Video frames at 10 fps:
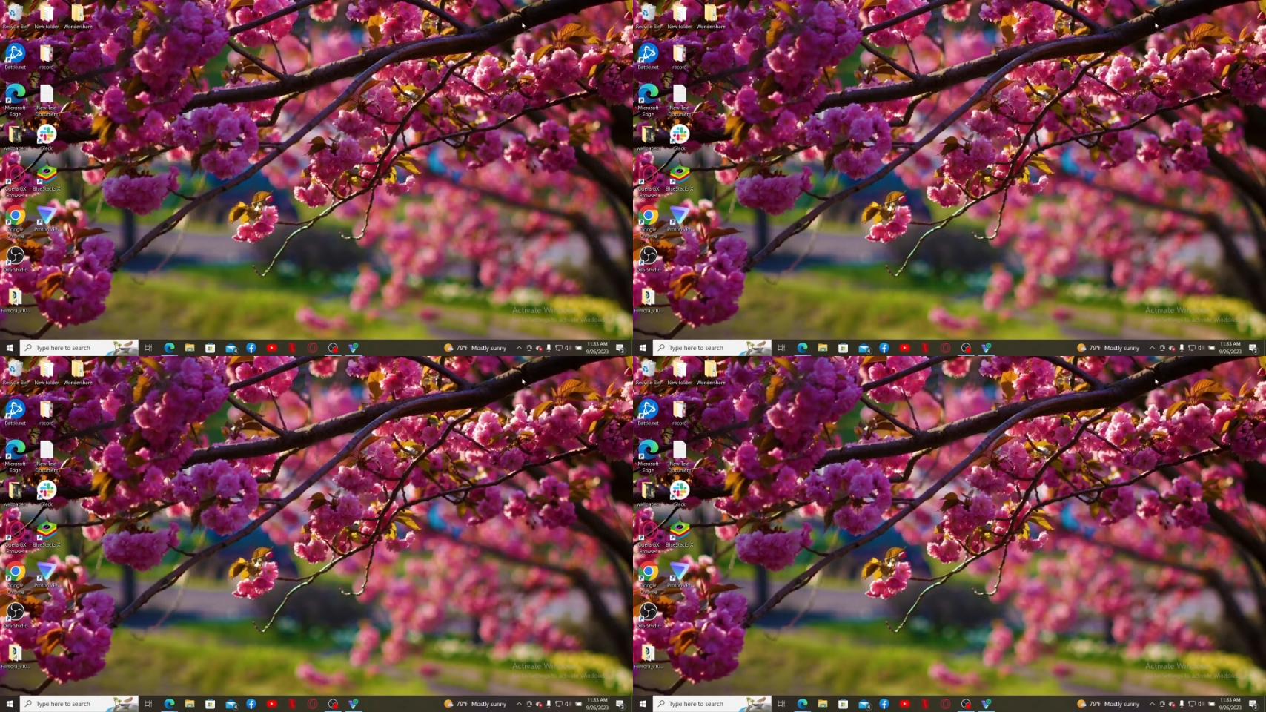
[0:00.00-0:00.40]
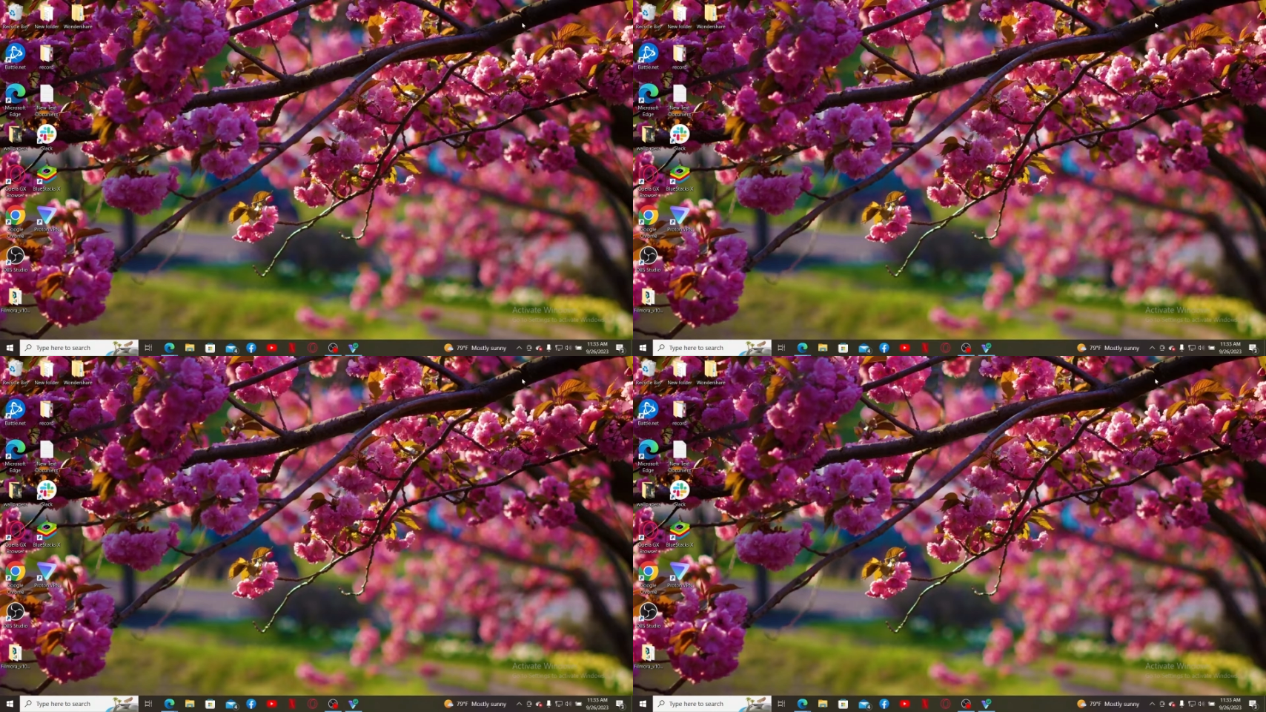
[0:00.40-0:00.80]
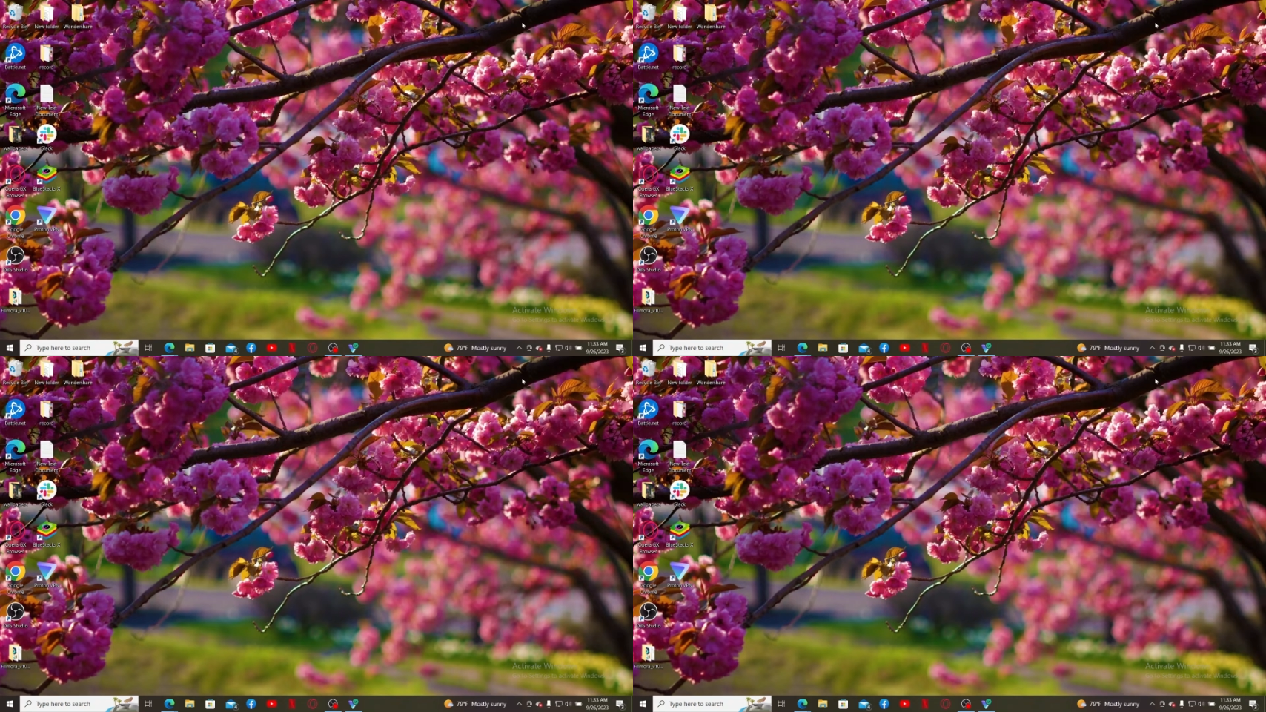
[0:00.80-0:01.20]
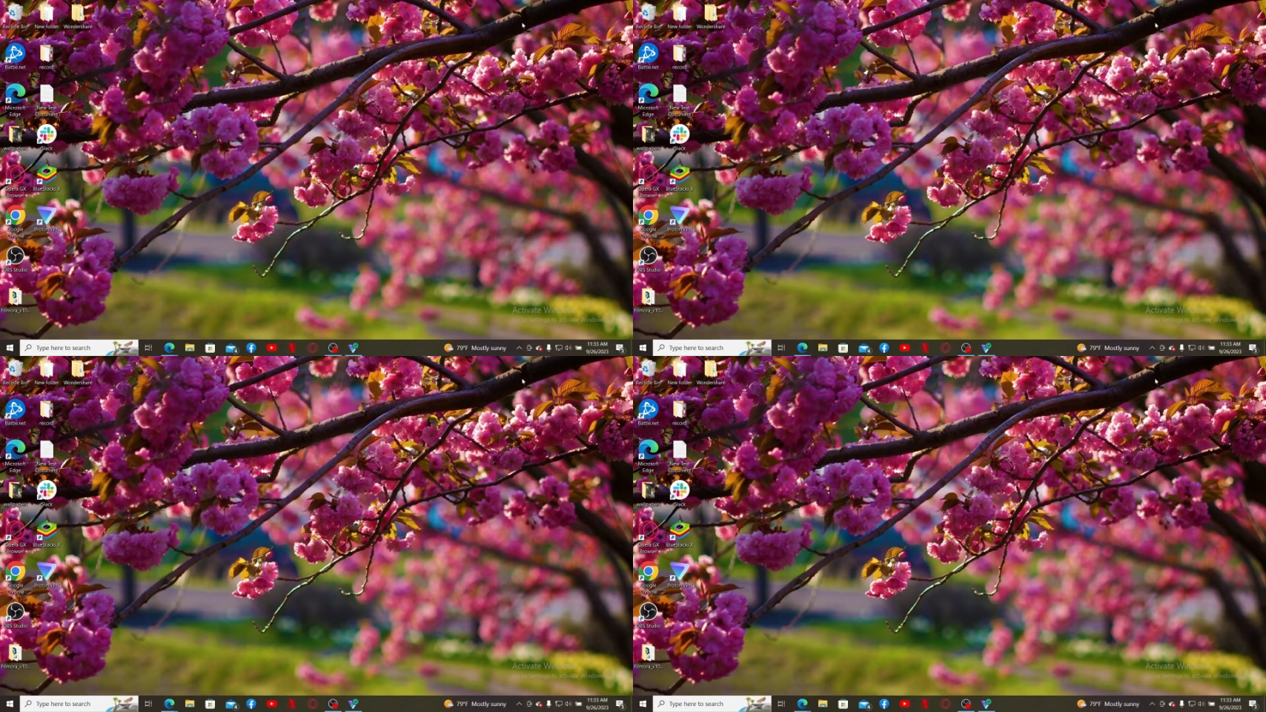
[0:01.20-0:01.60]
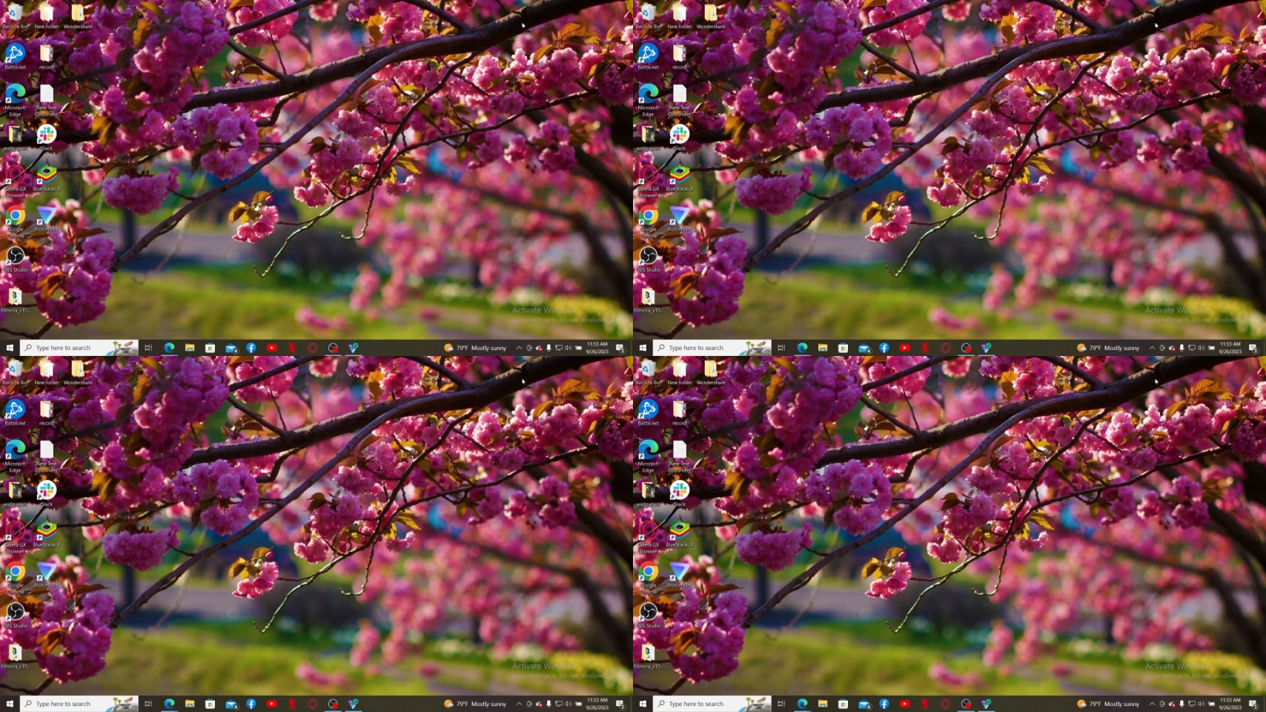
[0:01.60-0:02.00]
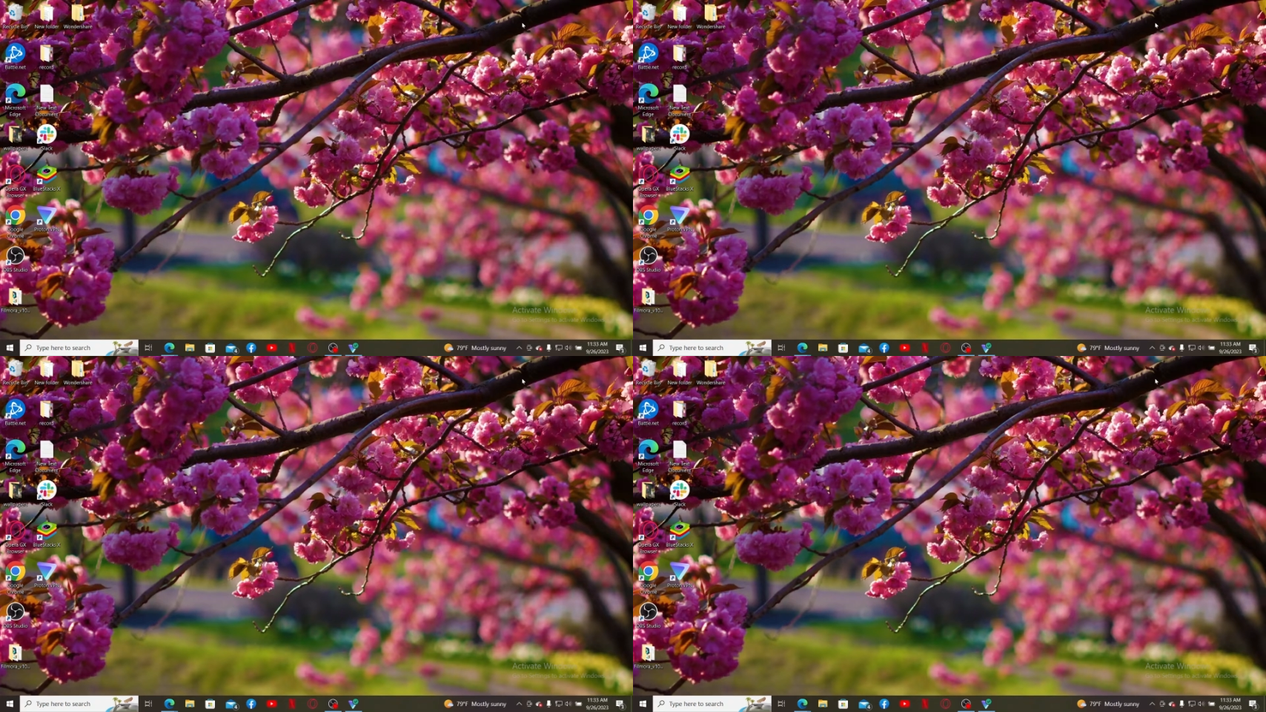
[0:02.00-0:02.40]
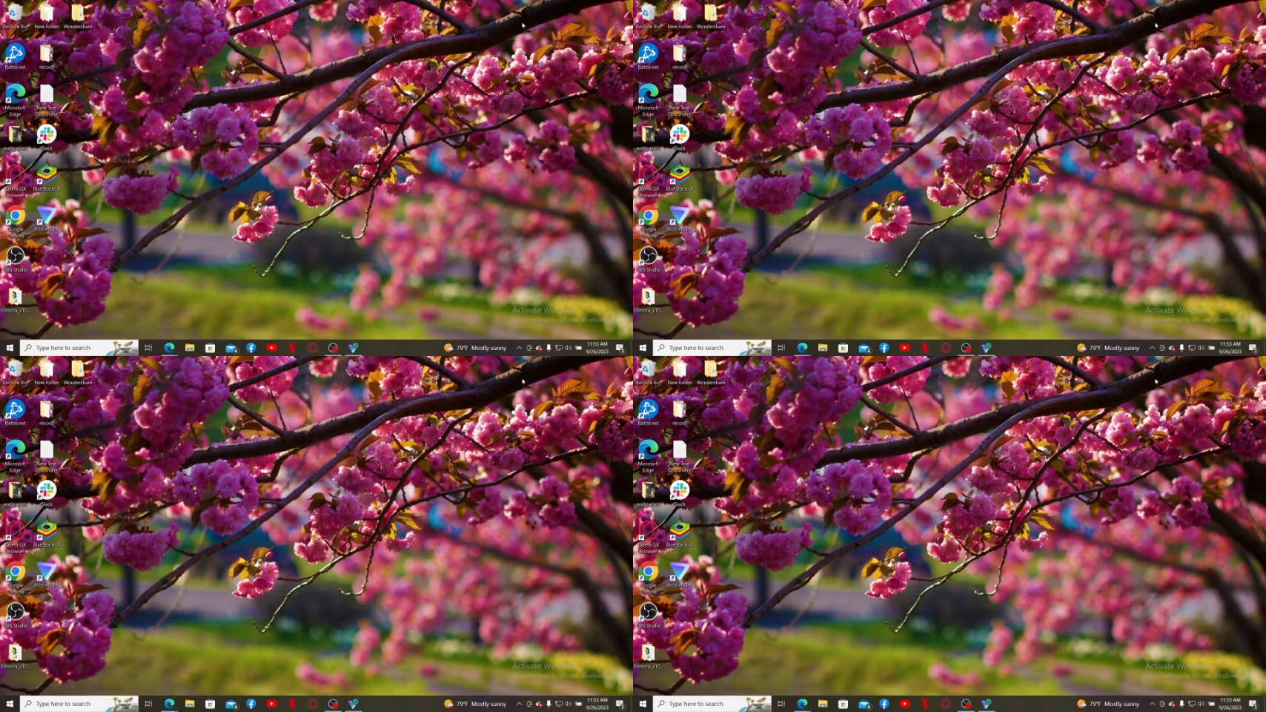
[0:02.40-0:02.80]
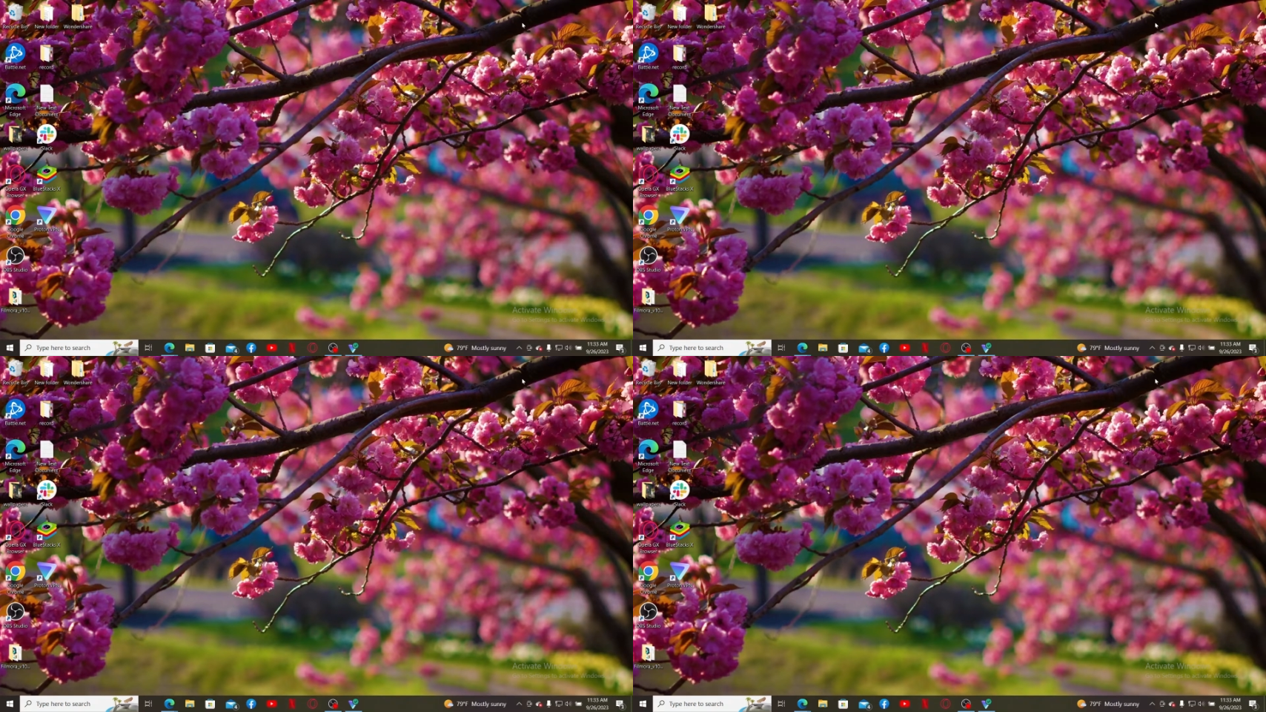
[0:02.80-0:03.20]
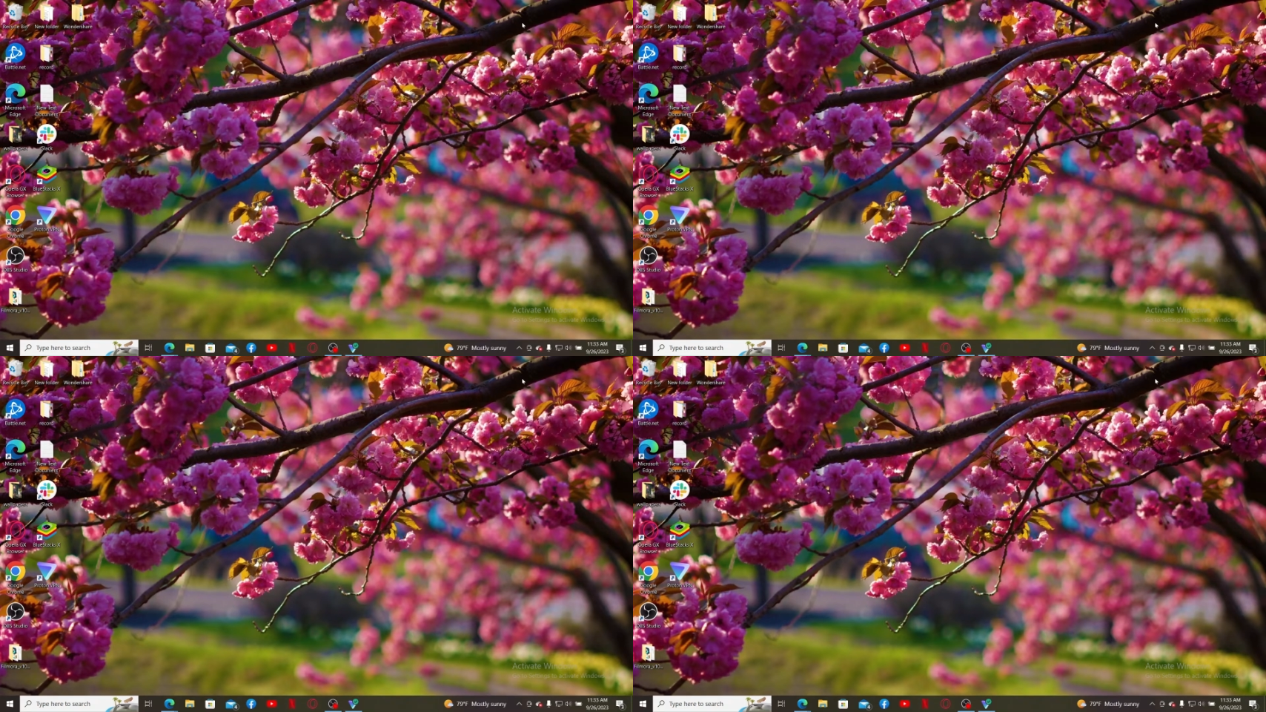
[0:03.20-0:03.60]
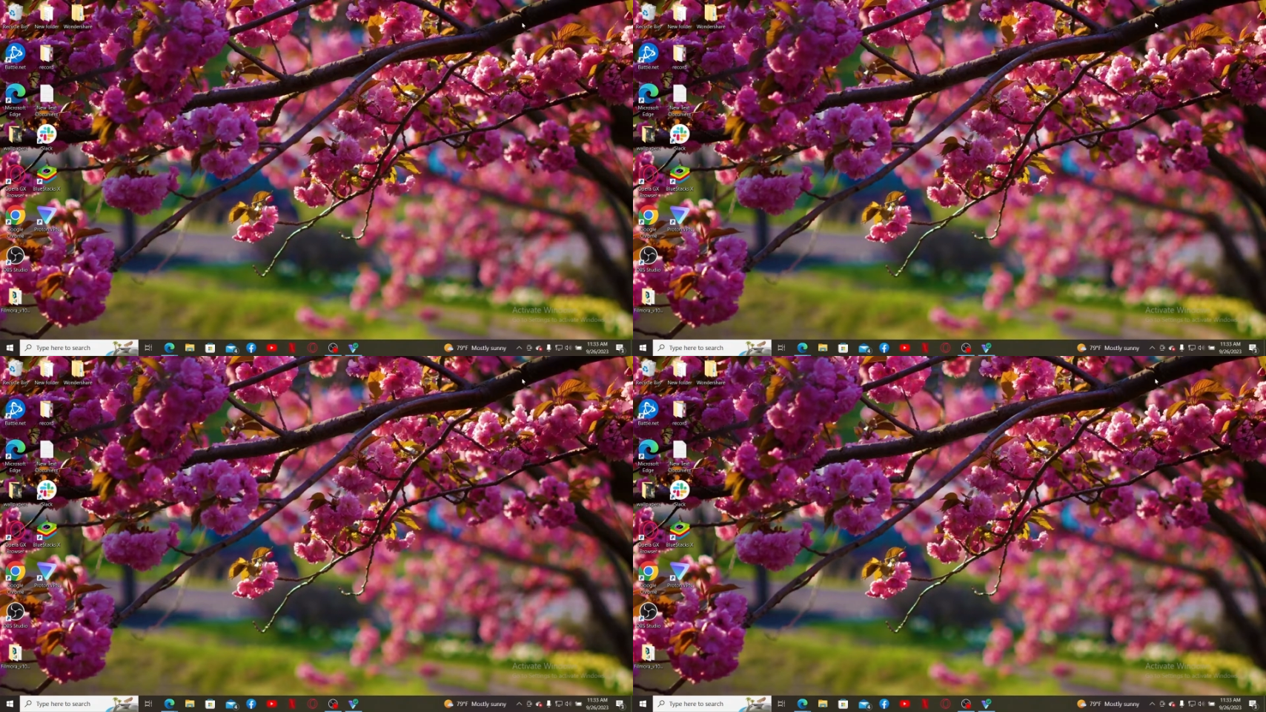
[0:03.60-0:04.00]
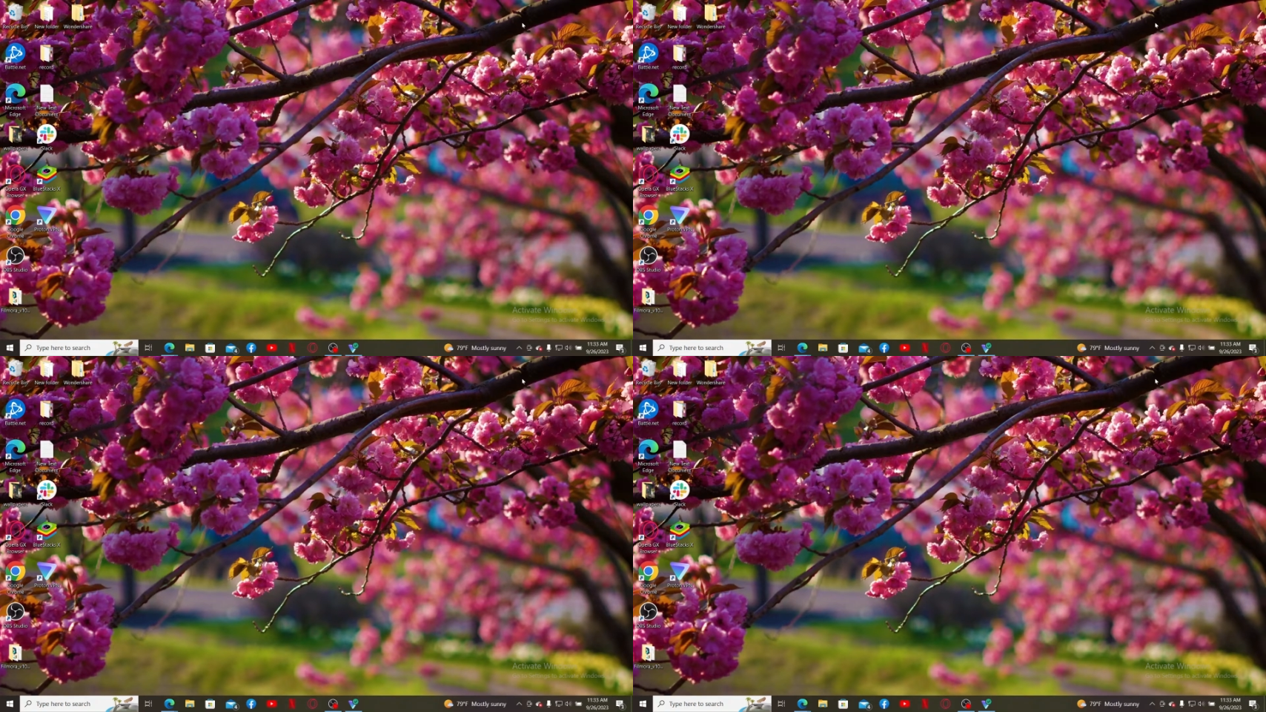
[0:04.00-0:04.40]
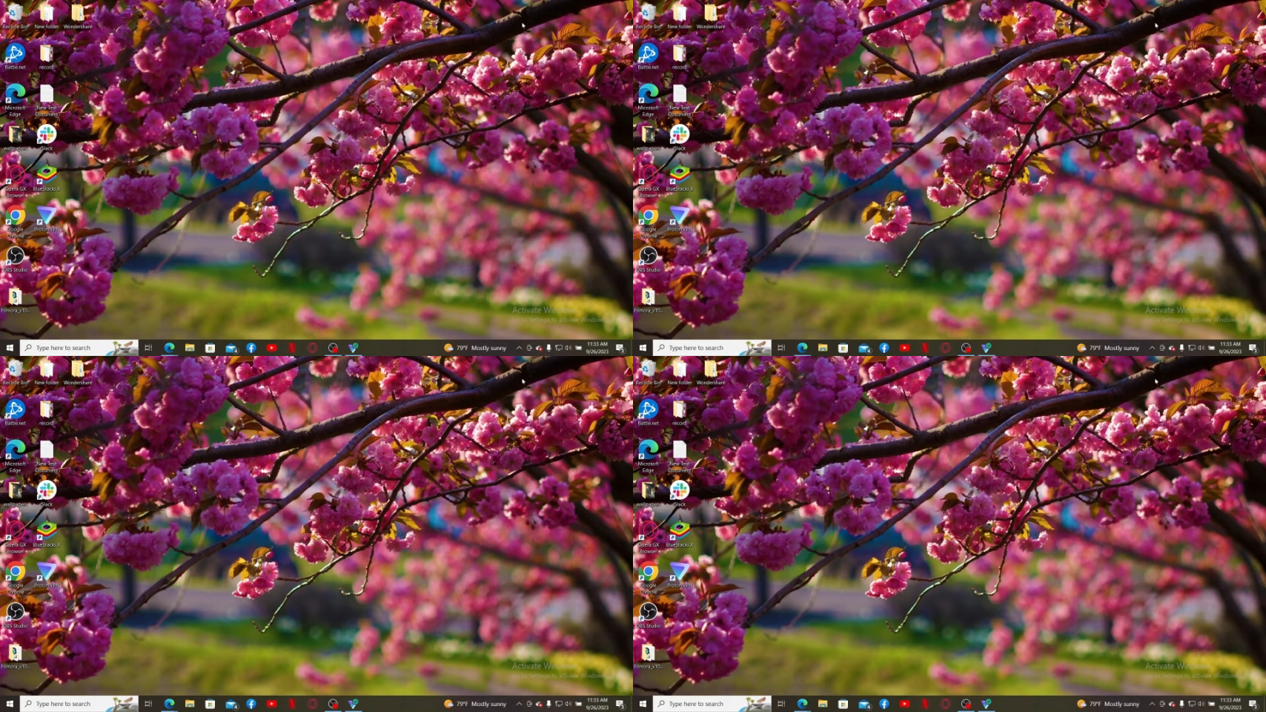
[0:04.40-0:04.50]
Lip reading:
Nobody's mouth can be seen.